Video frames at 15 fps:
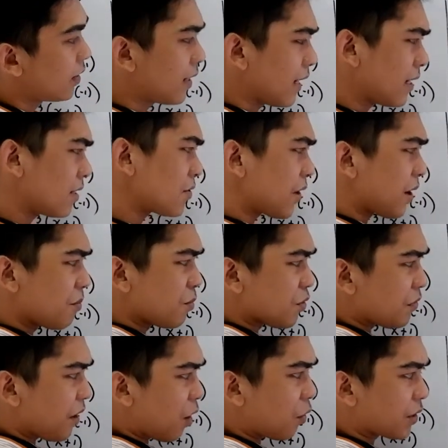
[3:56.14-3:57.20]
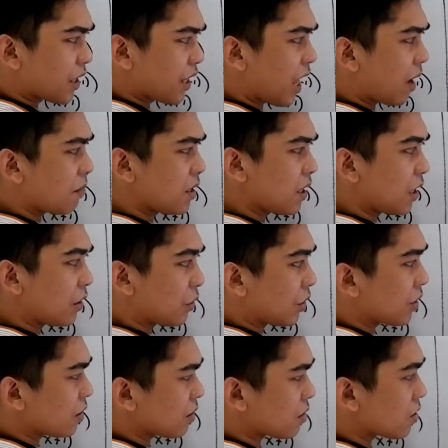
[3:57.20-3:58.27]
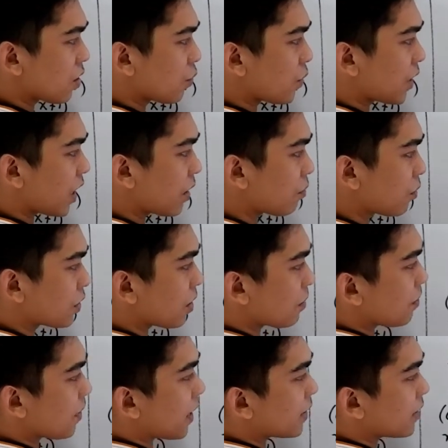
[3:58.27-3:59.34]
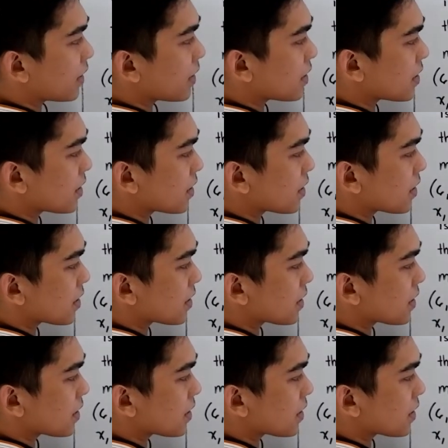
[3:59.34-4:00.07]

Let us remove our denominator so we can multiply this